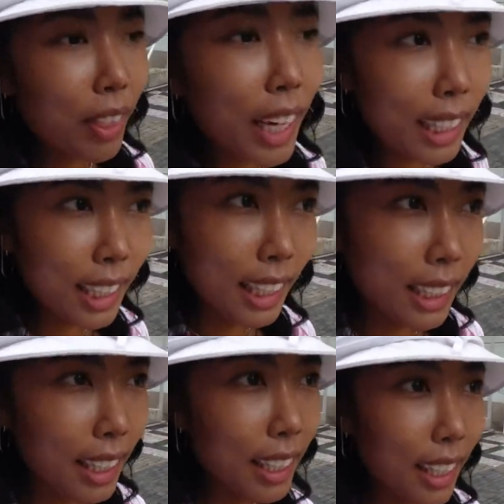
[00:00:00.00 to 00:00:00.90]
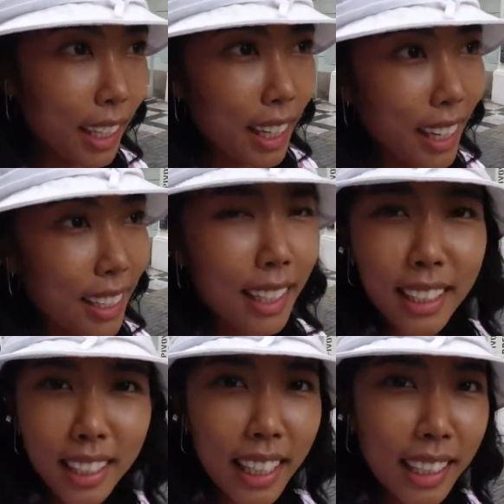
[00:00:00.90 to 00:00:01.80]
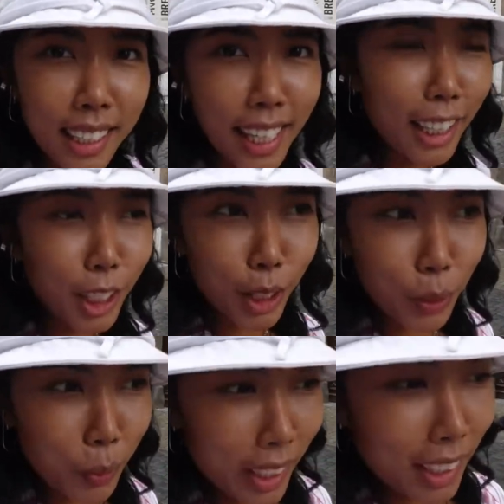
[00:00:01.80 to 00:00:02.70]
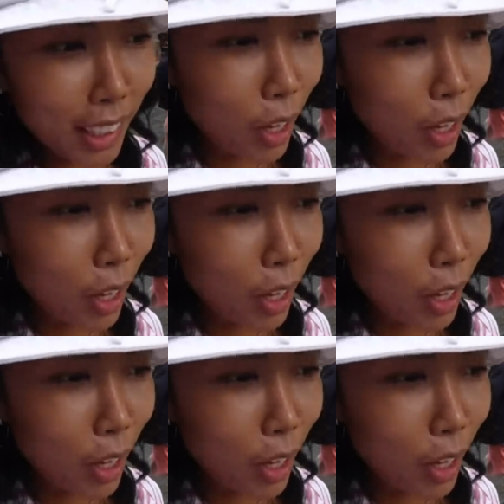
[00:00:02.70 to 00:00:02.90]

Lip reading: I tasted it. It doesn't taste that sweet.